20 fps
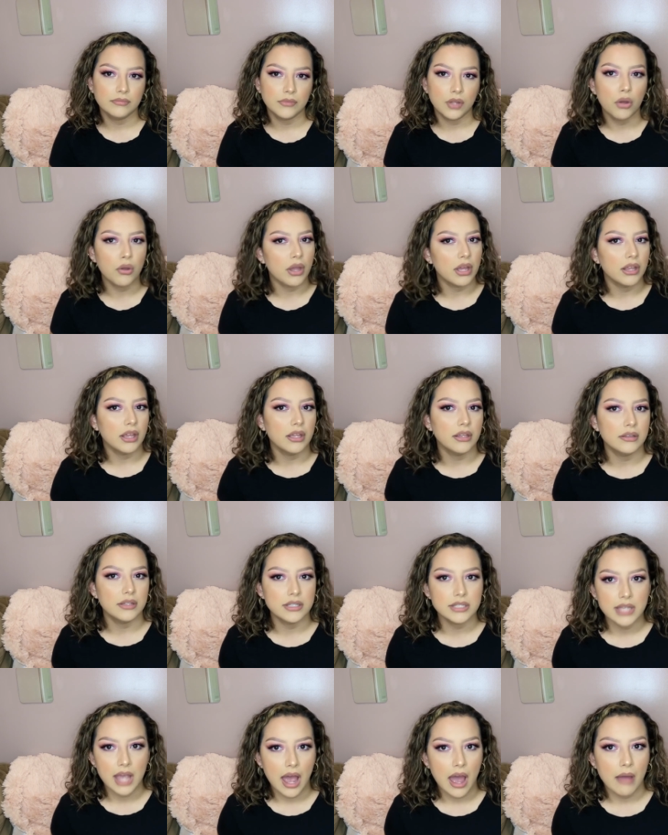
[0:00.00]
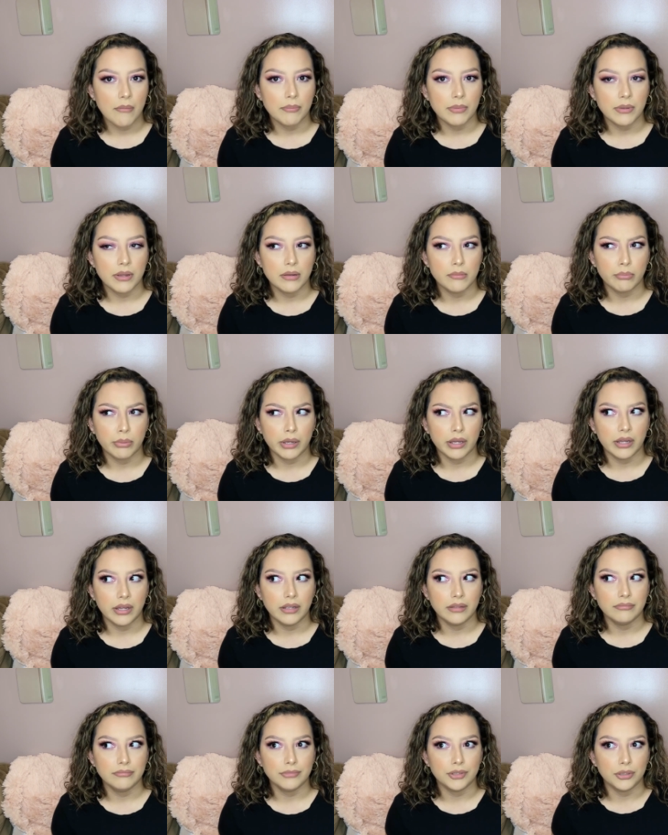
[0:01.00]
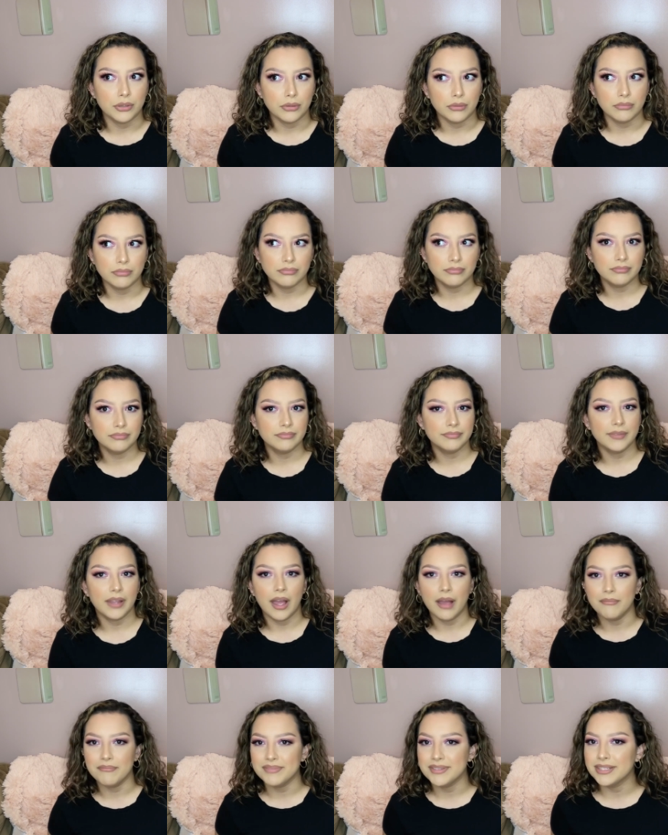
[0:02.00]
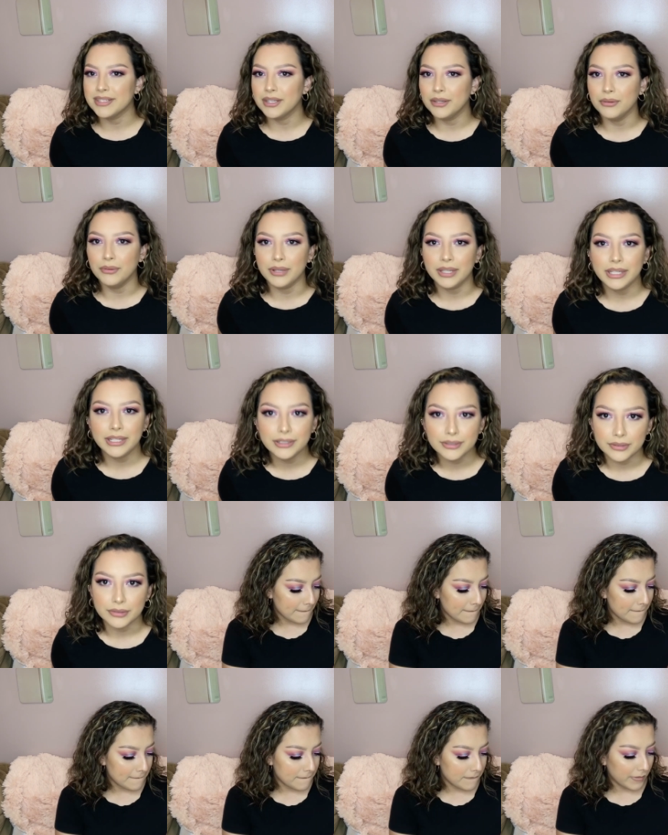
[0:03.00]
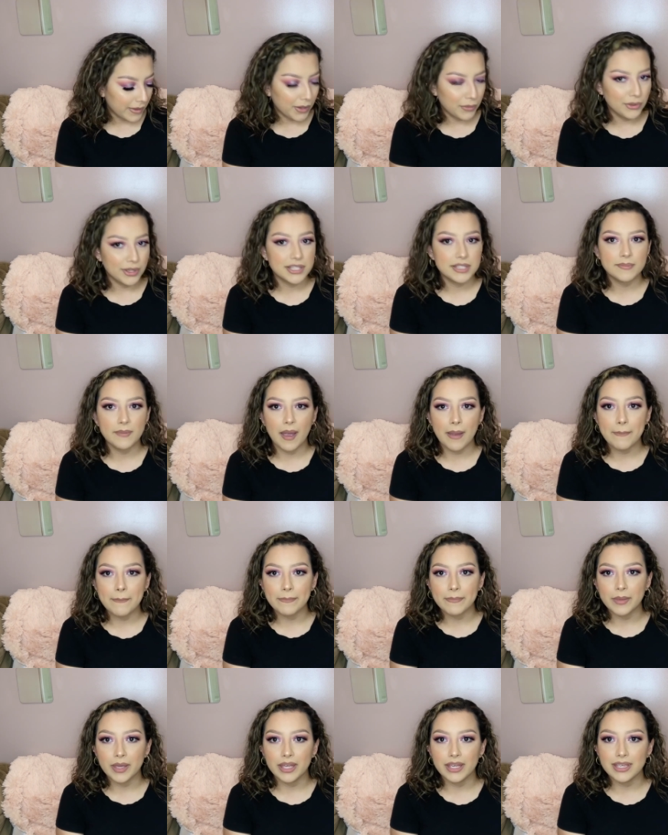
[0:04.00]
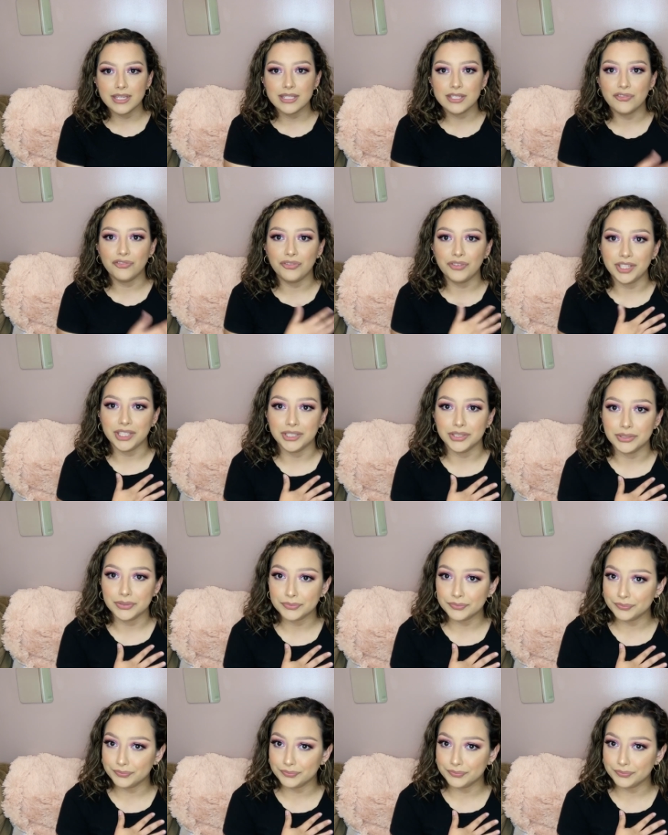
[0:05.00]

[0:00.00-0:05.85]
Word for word: okay, like this happened, but you know, I'm still here. What's my biggest fear?